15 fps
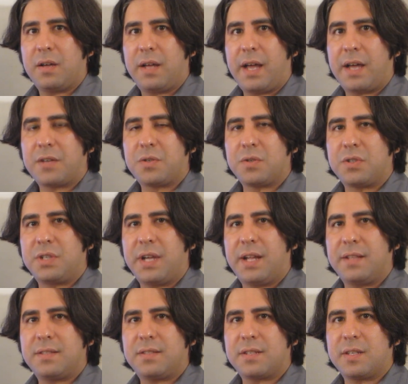actual
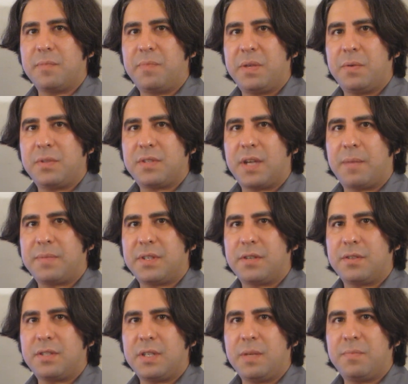chance to compete with
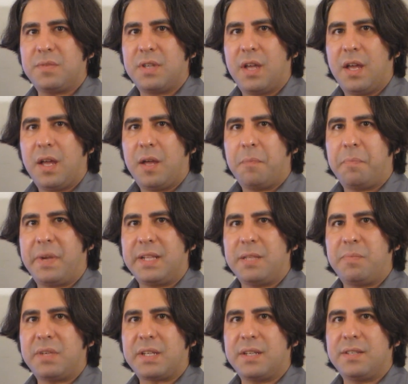top-tier teams, mainly
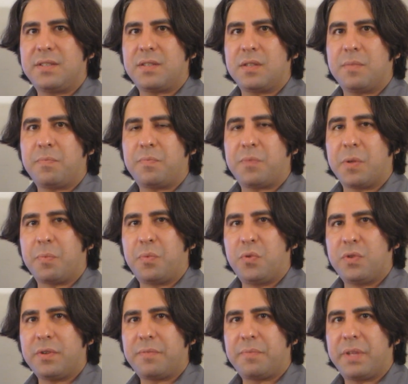because the
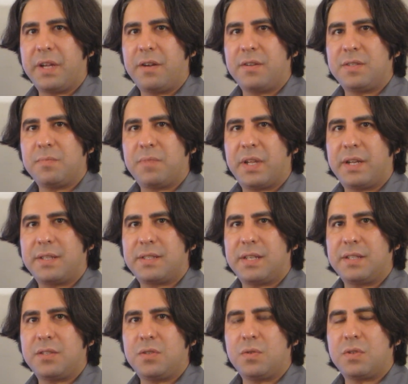pool of players in
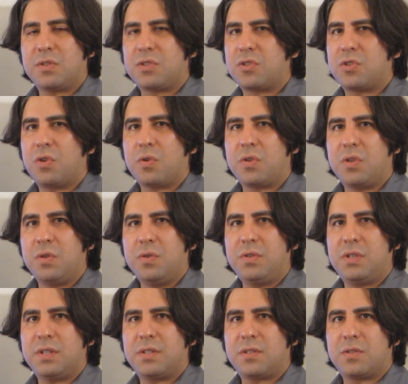PlanetSide 2 is so
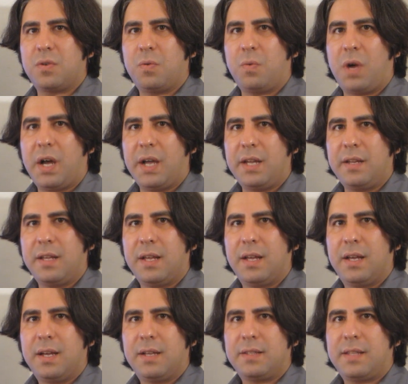huge, it's so wide,
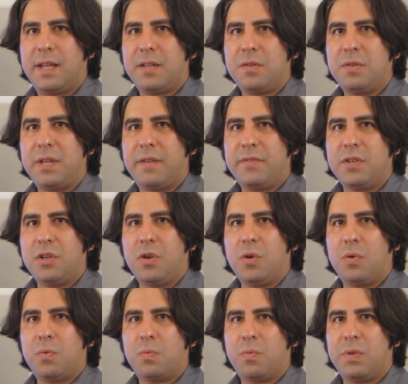that you never
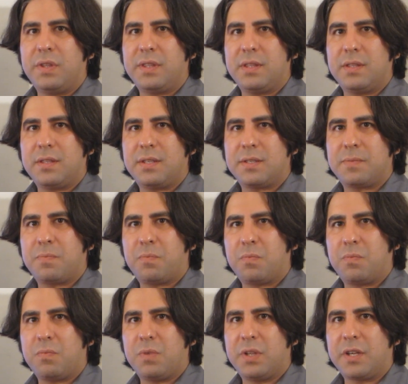know when this
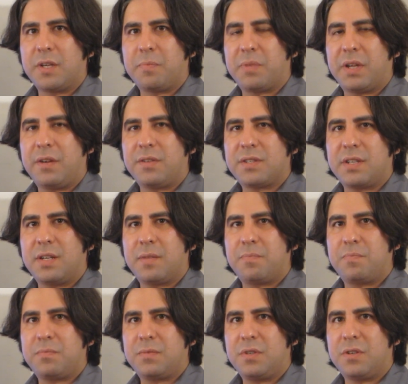really good player is going
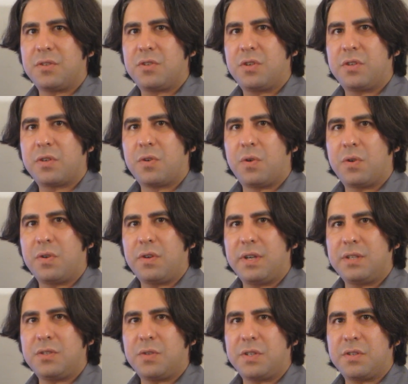to turn in the corner
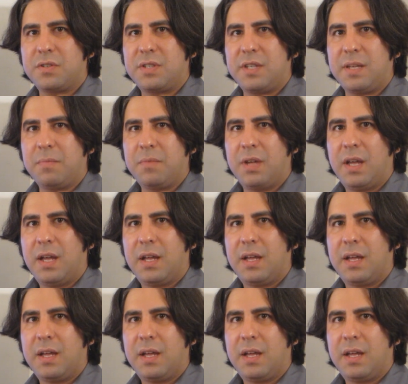and join your team.